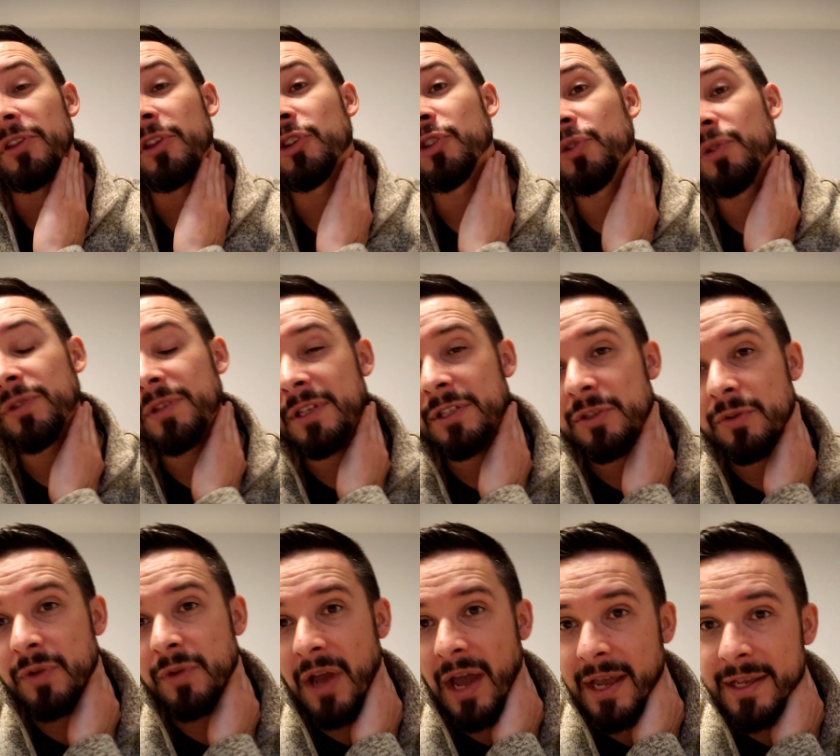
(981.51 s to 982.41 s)
But the truth
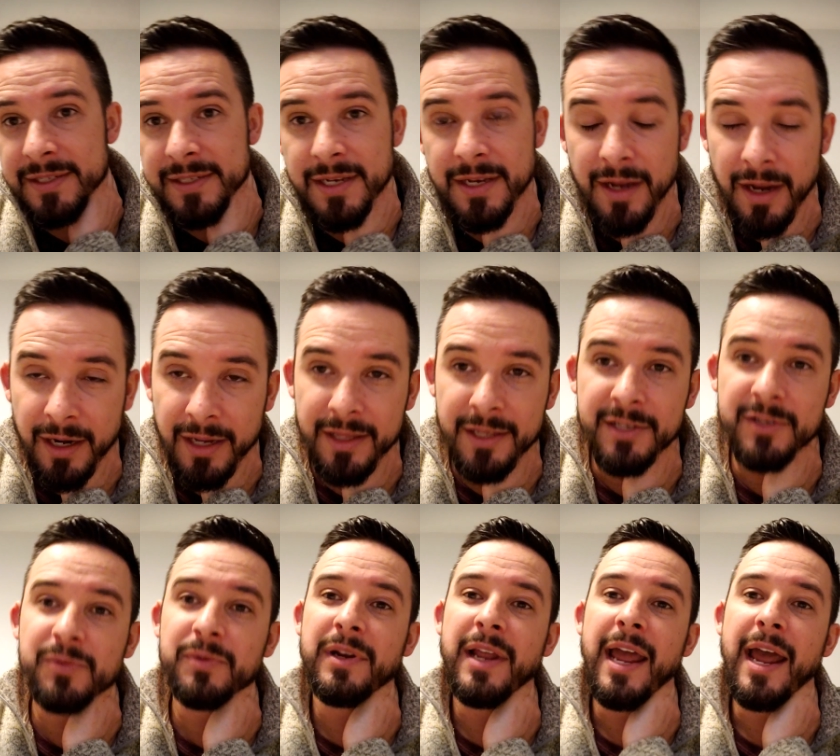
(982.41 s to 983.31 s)
is, you guys, none of
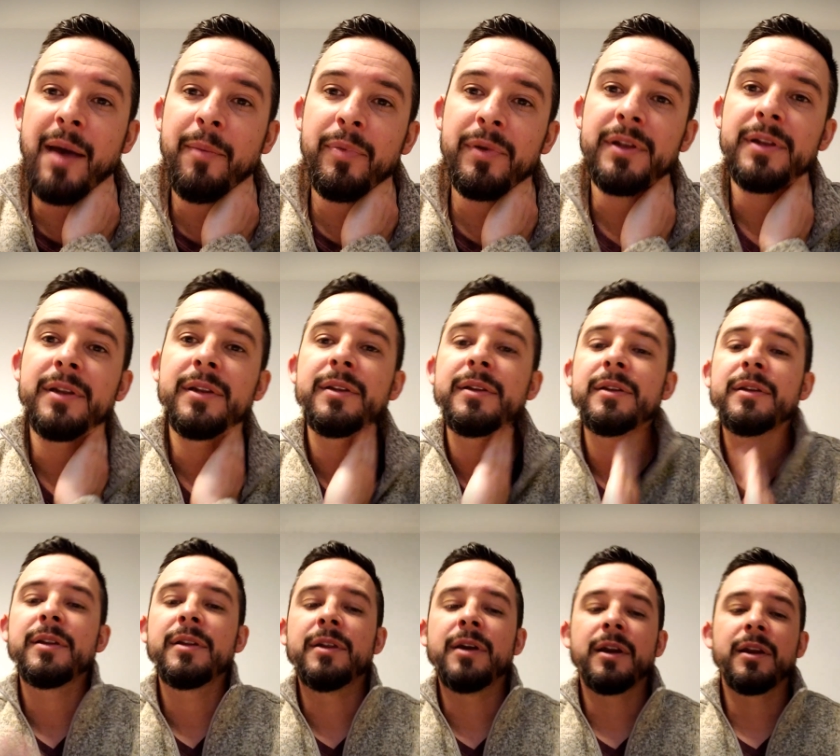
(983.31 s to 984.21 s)
this would happen.
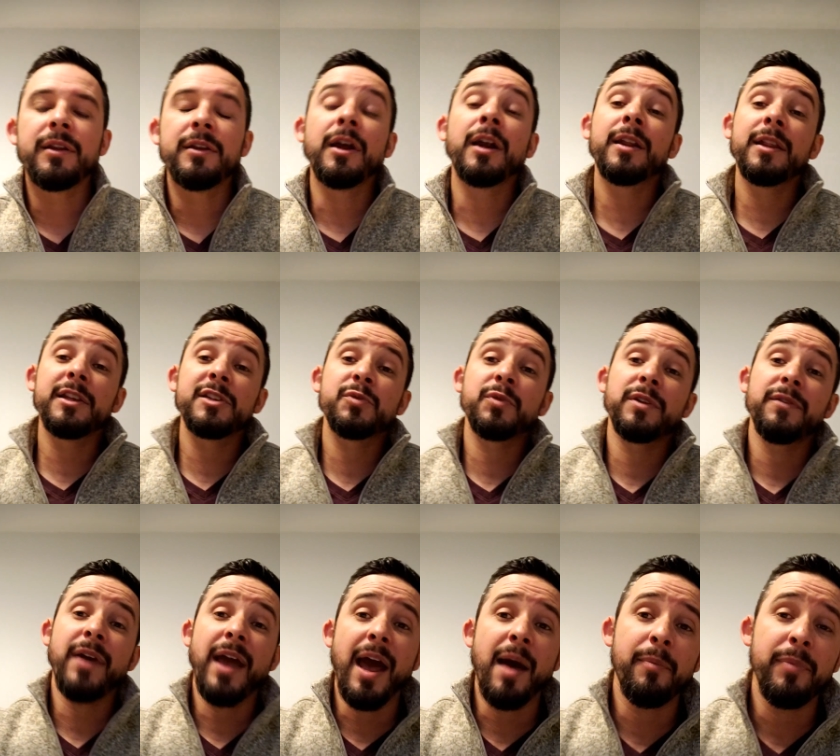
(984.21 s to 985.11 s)
None of this
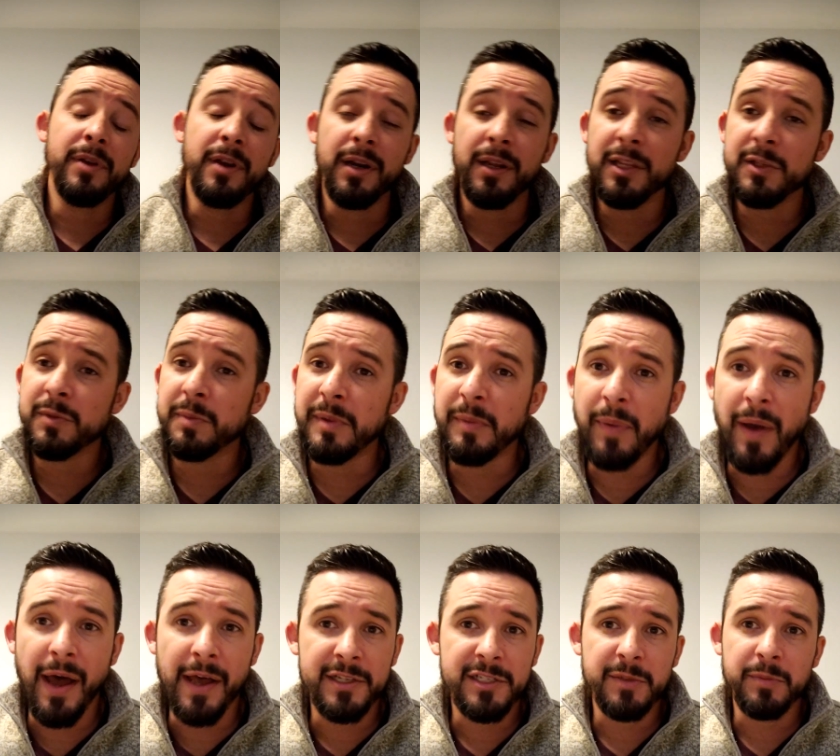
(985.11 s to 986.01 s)
would have happened. None of this would be
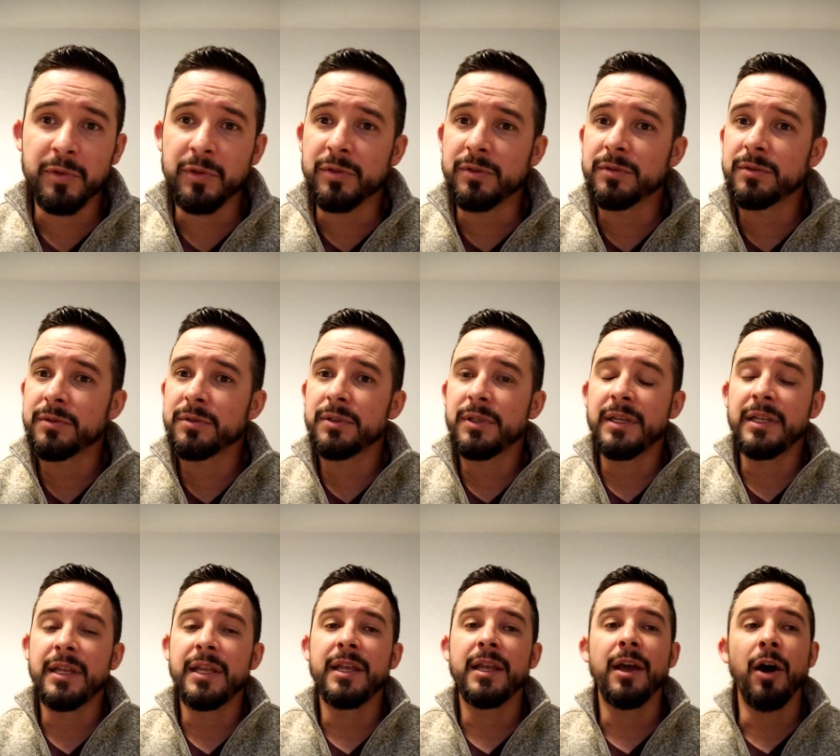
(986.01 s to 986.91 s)
possible.
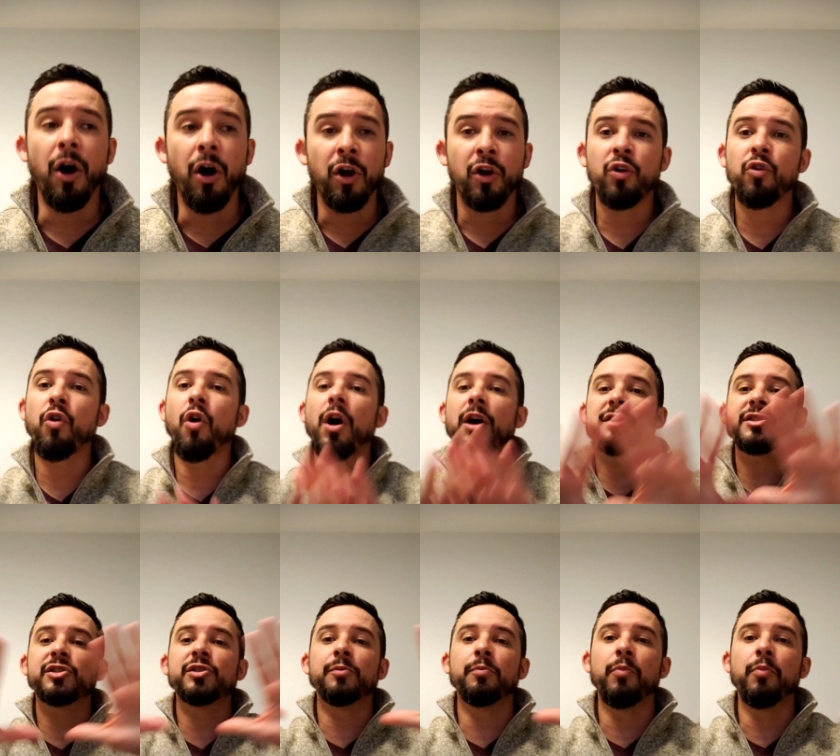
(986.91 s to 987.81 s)

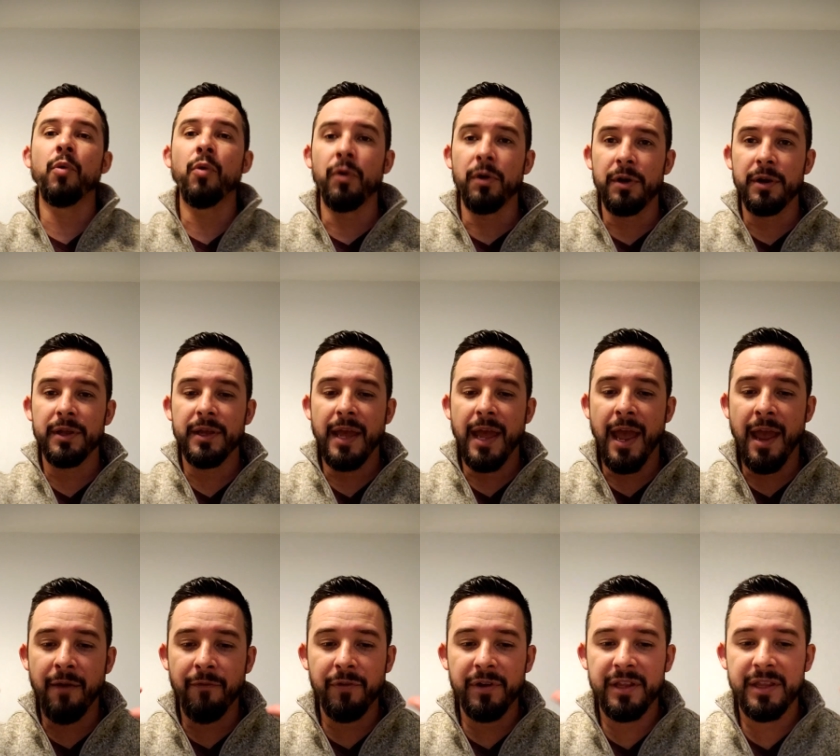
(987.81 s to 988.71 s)
Across the board,
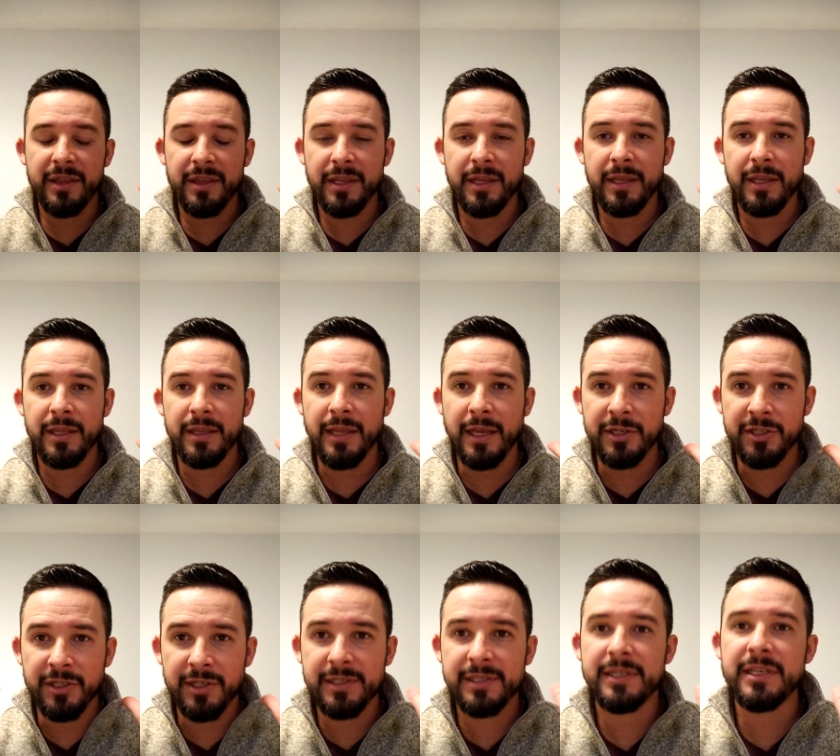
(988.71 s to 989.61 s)
everything
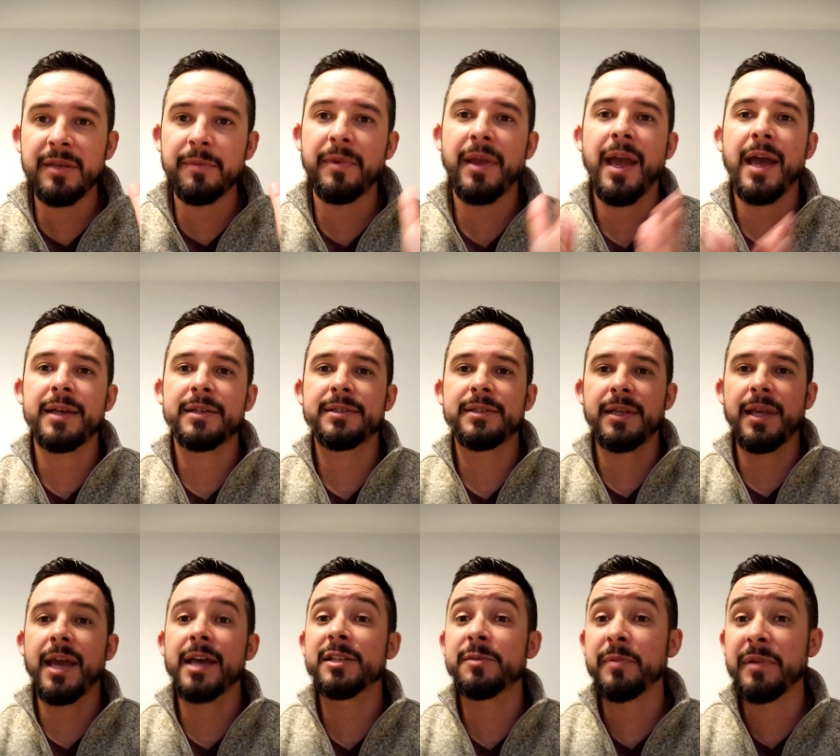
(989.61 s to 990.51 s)
that Just Keep
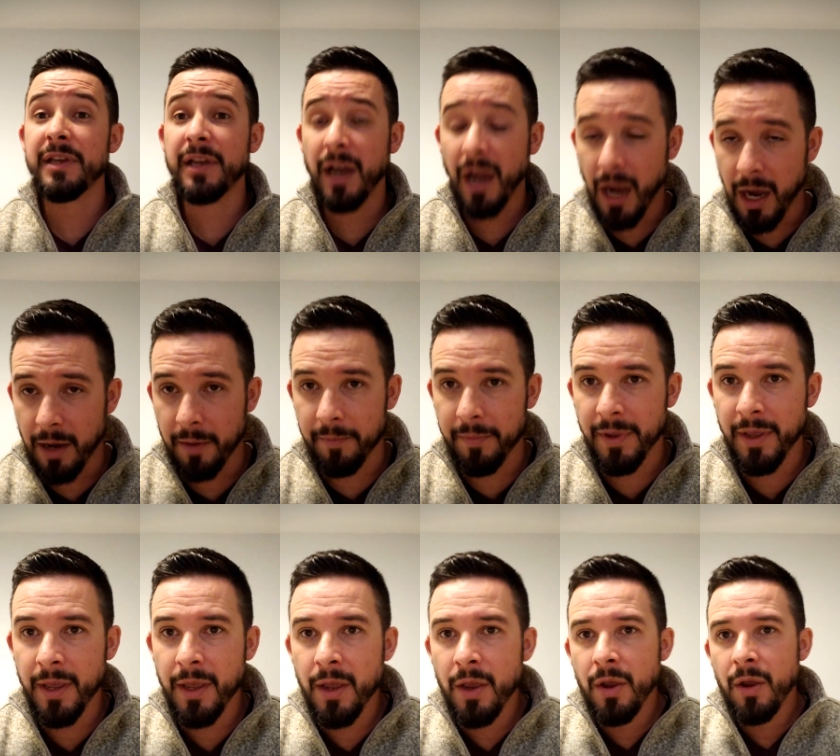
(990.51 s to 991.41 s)
Casting has become